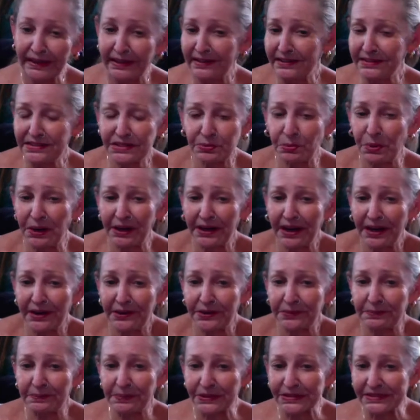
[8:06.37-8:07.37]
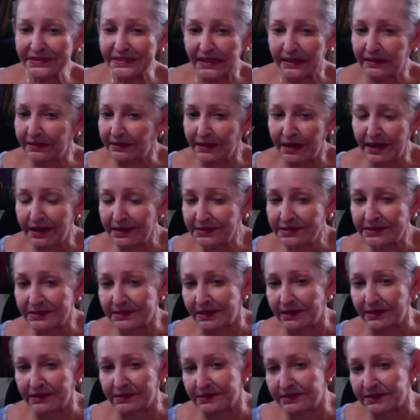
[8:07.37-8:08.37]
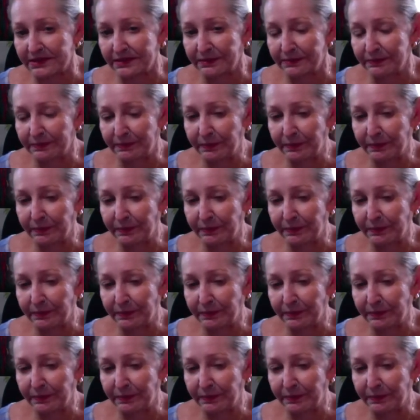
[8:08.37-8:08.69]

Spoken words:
It's 100% nonsense.